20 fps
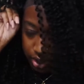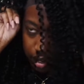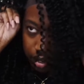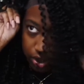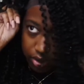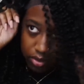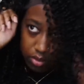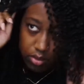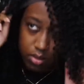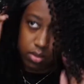
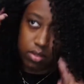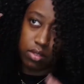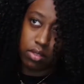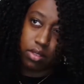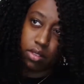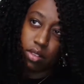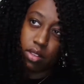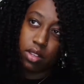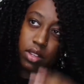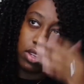now.
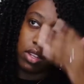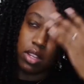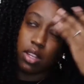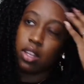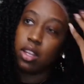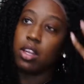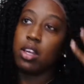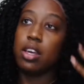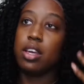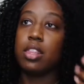
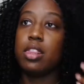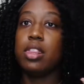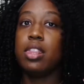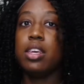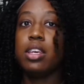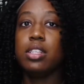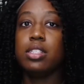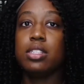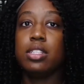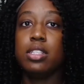
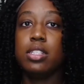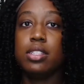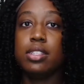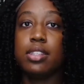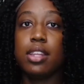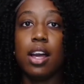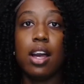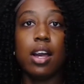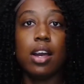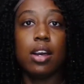This is
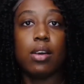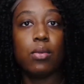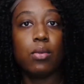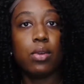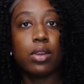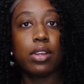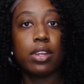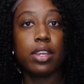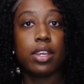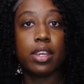not
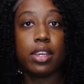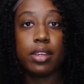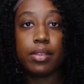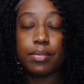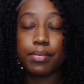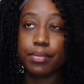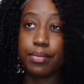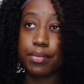working.